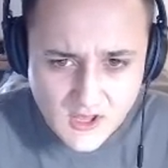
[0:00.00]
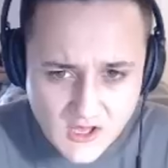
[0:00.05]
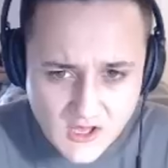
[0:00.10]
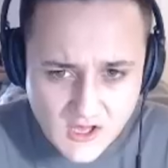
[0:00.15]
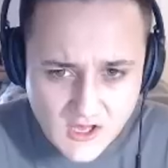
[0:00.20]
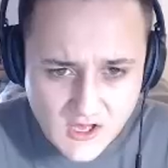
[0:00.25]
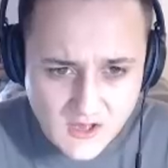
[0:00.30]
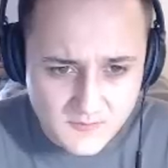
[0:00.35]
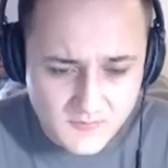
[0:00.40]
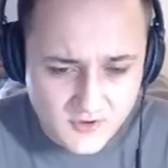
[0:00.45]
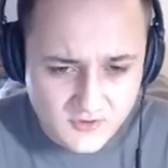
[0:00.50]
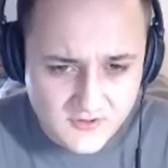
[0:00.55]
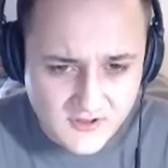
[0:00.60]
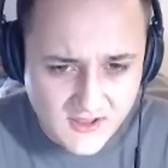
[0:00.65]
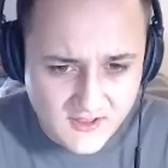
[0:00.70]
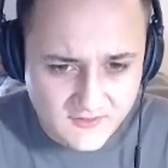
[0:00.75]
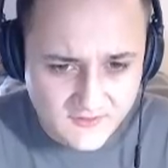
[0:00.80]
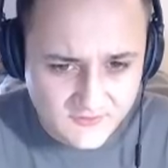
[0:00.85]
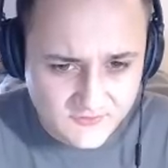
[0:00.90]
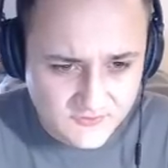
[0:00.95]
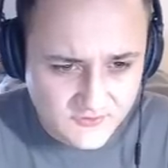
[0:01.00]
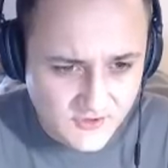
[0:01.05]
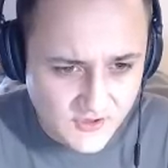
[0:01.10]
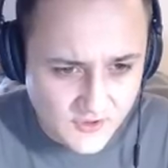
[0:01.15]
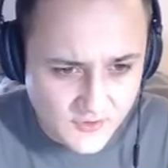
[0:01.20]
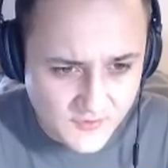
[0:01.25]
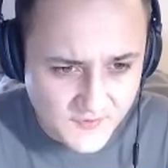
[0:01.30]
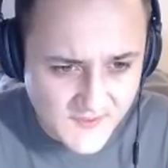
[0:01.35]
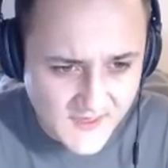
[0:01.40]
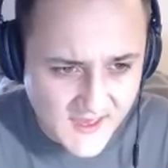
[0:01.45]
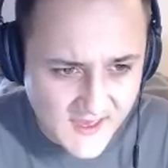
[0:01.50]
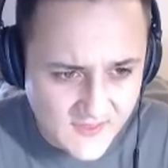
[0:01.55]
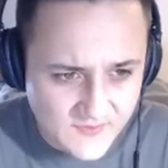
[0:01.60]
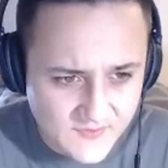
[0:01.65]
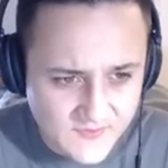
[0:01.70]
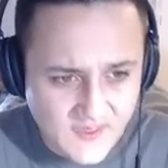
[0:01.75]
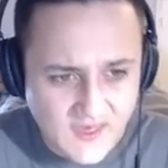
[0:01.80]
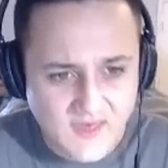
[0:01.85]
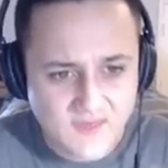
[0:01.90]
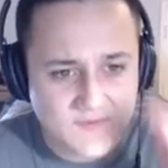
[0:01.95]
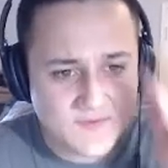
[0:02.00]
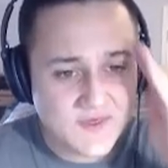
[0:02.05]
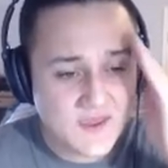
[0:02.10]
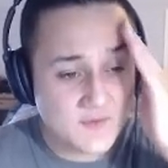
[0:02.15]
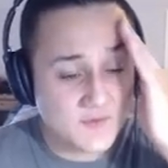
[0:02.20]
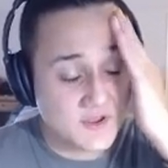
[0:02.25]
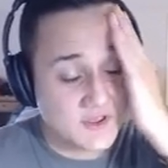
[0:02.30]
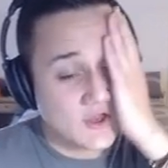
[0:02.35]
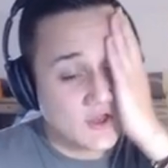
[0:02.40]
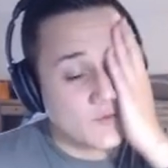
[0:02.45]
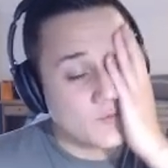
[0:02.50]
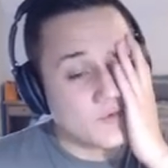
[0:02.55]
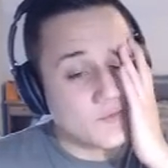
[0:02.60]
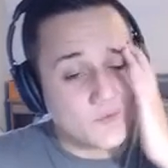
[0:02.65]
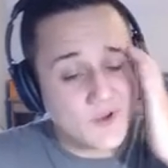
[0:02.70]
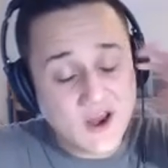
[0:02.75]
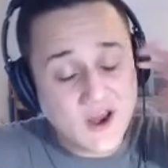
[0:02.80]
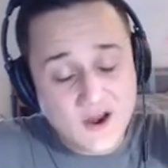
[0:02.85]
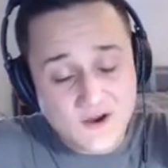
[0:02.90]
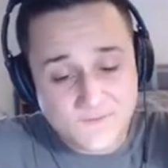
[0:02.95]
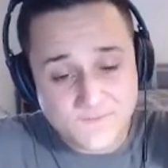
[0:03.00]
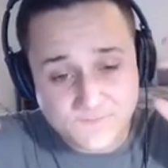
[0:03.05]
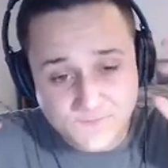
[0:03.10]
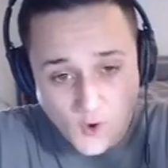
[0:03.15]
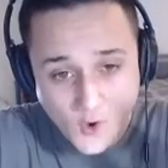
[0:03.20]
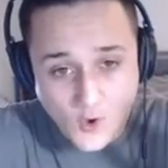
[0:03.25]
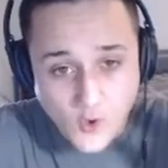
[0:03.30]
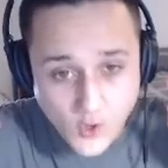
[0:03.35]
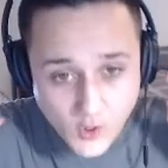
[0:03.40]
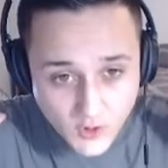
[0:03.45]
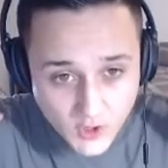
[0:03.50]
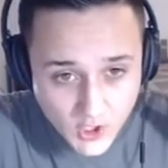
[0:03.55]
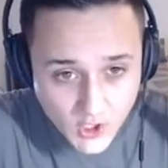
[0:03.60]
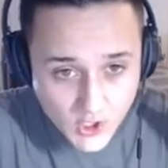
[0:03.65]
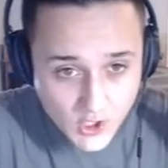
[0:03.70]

Okay, let's go that. There we go. We are full.